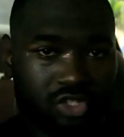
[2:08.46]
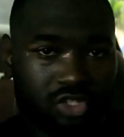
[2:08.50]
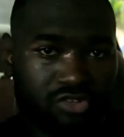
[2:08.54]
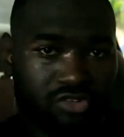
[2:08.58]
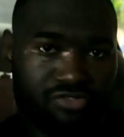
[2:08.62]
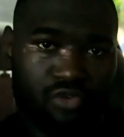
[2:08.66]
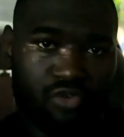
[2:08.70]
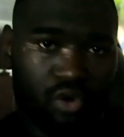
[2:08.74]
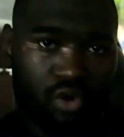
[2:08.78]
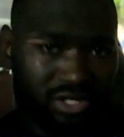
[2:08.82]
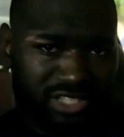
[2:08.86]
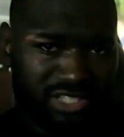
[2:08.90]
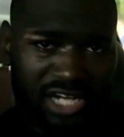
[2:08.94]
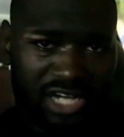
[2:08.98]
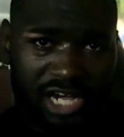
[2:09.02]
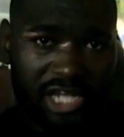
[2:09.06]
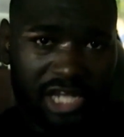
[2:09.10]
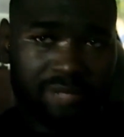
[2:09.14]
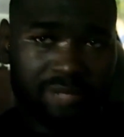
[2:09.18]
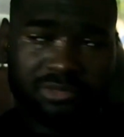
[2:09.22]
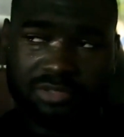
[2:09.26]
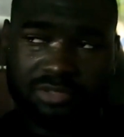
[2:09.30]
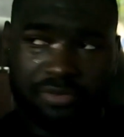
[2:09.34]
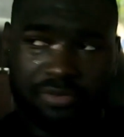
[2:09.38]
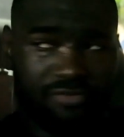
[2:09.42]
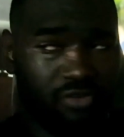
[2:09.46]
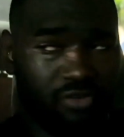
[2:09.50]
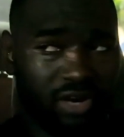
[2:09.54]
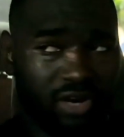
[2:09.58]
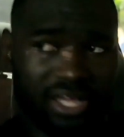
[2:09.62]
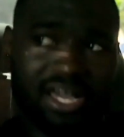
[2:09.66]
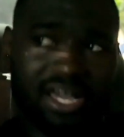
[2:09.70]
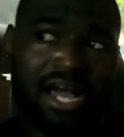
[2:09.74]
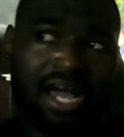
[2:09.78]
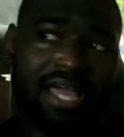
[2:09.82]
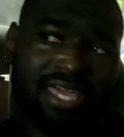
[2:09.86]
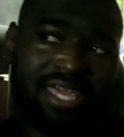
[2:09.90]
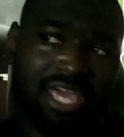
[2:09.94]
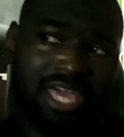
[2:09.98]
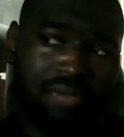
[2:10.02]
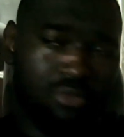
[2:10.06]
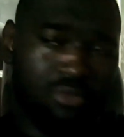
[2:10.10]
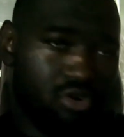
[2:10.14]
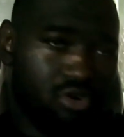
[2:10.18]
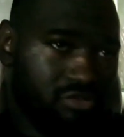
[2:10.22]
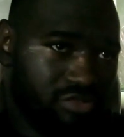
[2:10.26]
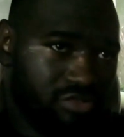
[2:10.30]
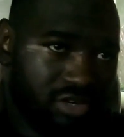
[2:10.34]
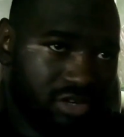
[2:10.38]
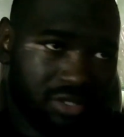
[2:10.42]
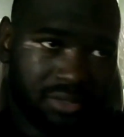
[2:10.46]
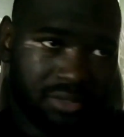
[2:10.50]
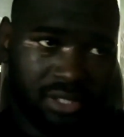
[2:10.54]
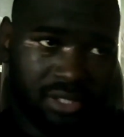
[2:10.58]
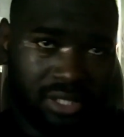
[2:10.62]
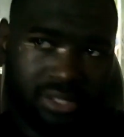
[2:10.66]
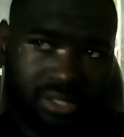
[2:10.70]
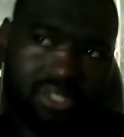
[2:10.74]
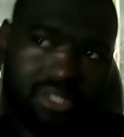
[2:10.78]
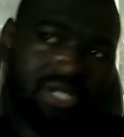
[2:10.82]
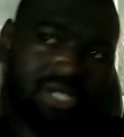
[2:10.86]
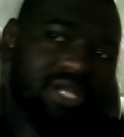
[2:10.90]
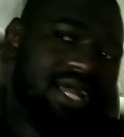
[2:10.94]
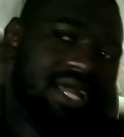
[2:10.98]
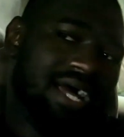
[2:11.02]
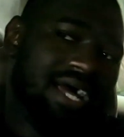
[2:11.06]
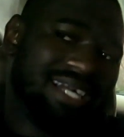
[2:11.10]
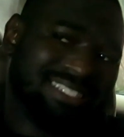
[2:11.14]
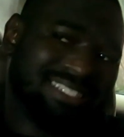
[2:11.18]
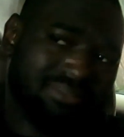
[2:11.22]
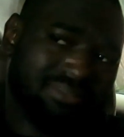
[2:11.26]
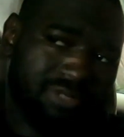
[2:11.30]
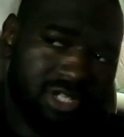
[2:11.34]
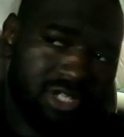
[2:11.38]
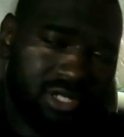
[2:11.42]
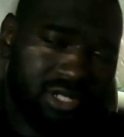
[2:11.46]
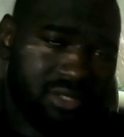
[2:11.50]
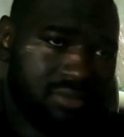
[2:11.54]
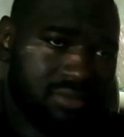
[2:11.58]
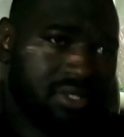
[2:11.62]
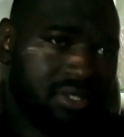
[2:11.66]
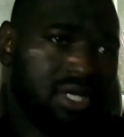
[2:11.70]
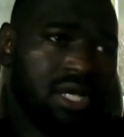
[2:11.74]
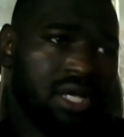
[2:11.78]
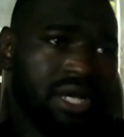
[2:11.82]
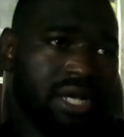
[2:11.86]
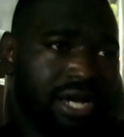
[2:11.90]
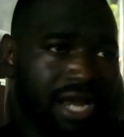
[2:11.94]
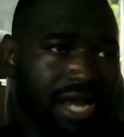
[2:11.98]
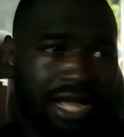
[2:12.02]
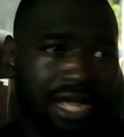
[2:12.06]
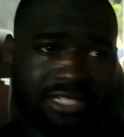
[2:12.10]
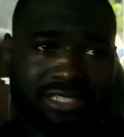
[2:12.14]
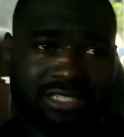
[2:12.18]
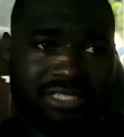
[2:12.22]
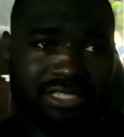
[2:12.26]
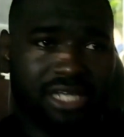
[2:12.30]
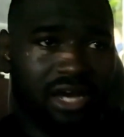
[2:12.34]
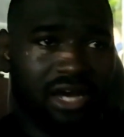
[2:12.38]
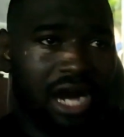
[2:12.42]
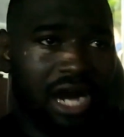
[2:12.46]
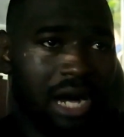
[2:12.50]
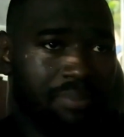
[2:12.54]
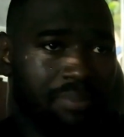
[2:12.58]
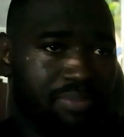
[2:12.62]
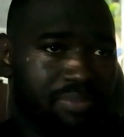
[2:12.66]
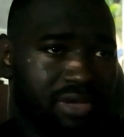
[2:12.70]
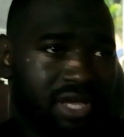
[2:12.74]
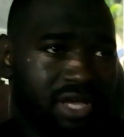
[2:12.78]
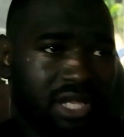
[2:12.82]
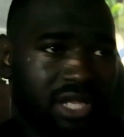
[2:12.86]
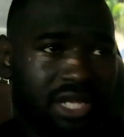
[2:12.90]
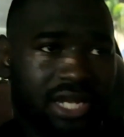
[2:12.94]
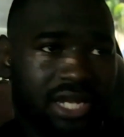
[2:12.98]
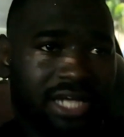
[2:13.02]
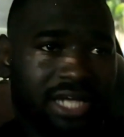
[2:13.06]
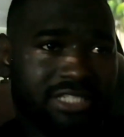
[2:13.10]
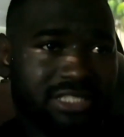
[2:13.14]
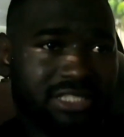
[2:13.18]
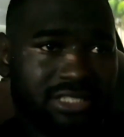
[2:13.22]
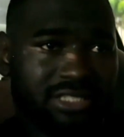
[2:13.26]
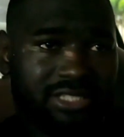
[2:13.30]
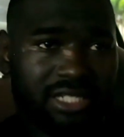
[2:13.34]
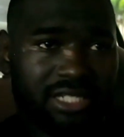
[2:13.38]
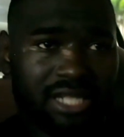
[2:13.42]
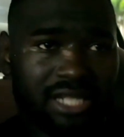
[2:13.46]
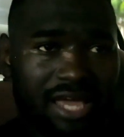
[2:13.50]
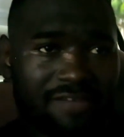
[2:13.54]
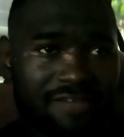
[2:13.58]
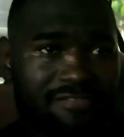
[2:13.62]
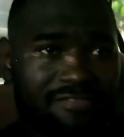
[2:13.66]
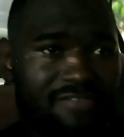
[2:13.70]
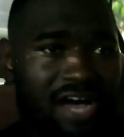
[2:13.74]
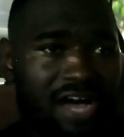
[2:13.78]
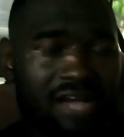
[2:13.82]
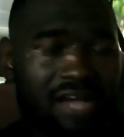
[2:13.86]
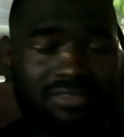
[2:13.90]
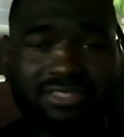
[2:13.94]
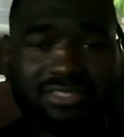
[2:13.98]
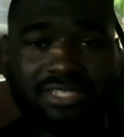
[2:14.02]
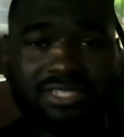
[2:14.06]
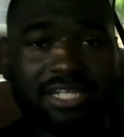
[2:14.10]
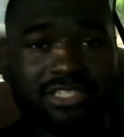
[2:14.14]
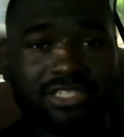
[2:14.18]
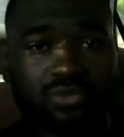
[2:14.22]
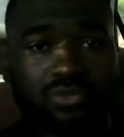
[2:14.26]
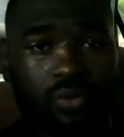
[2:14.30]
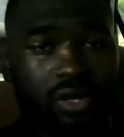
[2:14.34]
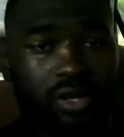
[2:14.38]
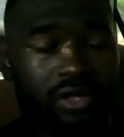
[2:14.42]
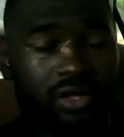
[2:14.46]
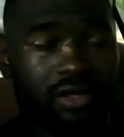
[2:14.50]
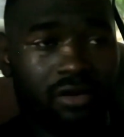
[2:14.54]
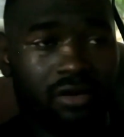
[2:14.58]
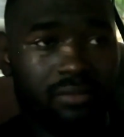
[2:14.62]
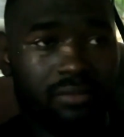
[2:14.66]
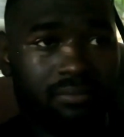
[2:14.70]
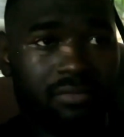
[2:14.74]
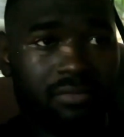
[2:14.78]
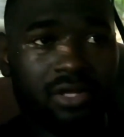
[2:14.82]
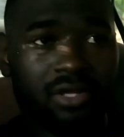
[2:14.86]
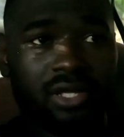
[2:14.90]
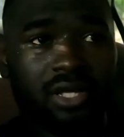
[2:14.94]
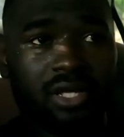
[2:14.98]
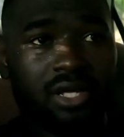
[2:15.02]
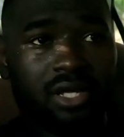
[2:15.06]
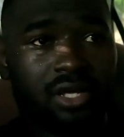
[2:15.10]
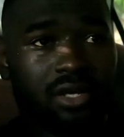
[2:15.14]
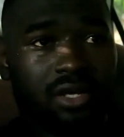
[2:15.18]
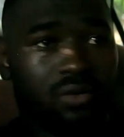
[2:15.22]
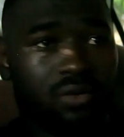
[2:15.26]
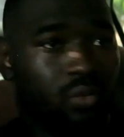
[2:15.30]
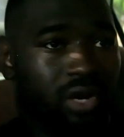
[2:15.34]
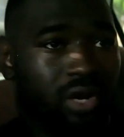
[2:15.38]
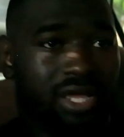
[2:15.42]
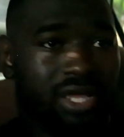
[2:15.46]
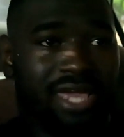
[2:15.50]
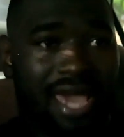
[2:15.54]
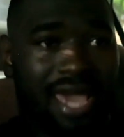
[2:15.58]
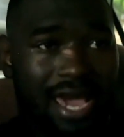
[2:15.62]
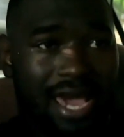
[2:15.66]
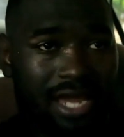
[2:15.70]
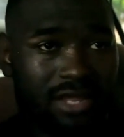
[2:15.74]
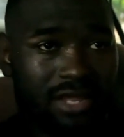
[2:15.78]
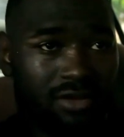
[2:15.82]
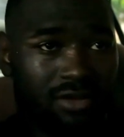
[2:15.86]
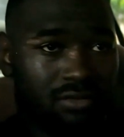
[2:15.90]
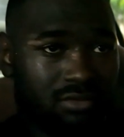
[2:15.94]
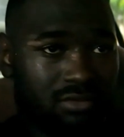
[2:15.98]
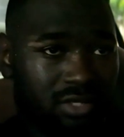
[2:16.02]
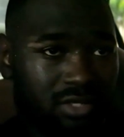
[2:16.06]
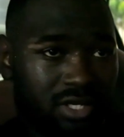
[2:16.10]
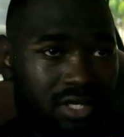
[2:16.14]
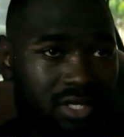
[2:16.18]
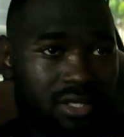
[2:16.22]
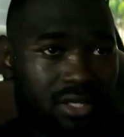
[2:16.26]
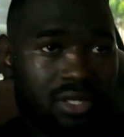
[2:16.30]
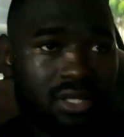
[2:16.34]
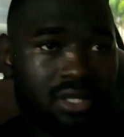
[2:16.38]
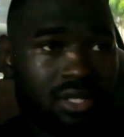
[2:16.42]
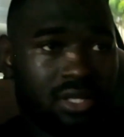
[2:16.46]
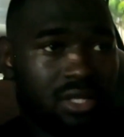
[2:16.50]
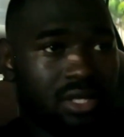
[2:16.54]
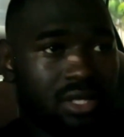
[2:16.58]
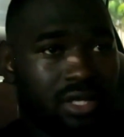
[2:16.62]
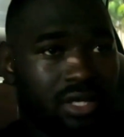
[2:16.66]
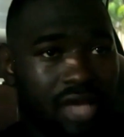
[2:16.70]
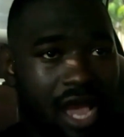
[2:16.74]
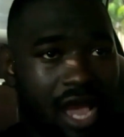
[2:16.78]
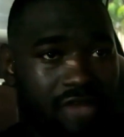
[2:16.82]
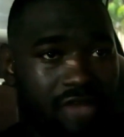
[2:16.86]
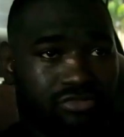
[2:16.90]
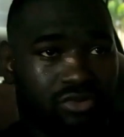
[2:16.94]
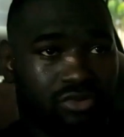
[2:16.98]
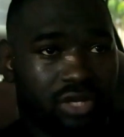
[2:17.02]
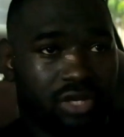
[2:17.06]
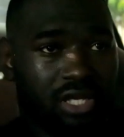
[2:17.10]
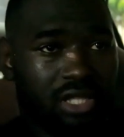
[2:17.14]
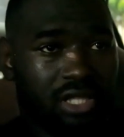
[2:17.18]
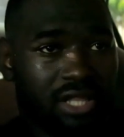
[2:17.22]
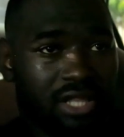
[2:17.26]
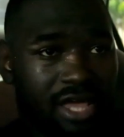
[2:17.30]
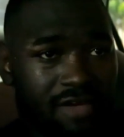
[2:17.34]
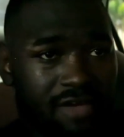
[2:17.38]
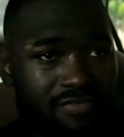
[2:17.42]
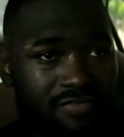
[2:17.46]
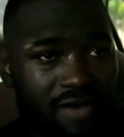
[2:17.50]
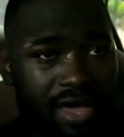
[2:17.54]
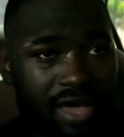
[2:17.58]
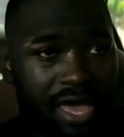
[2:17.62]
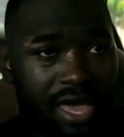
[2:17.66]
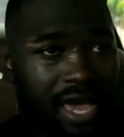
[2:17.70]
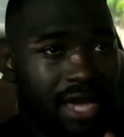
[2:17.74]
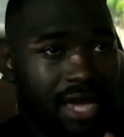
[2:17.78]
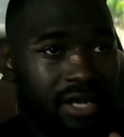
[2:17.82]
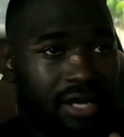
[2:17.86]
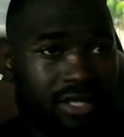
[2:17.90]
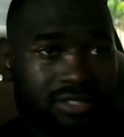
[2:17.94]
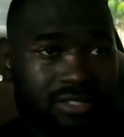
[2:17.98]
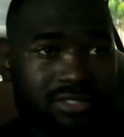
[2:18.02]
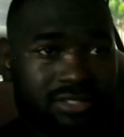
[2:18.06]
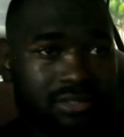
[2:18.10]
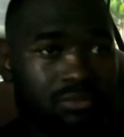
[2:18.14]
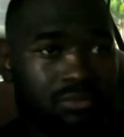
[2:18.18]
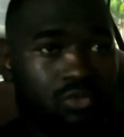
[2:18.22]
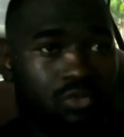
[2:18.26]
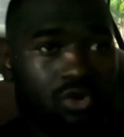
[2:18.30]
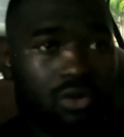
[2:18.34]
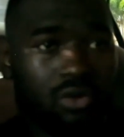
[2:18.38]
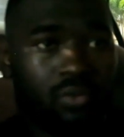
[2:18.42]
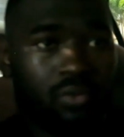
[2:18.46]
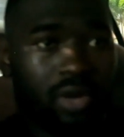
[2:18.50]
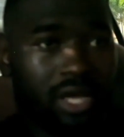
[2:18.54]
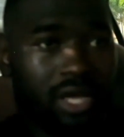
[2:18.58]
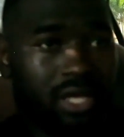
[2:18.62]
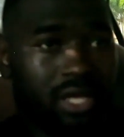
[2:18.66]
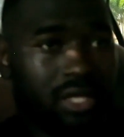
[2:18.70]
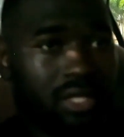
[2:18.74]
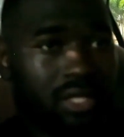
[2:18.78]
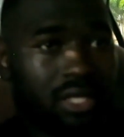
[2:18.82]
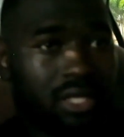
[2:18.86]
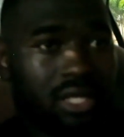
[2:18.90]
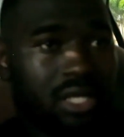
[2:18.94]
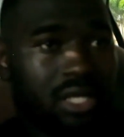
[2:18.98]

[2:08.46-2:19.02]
four times before the guy came over and asked me. And I just said, hop in. I just did like five sets with him with a caddy only. After he left, I added some more weight,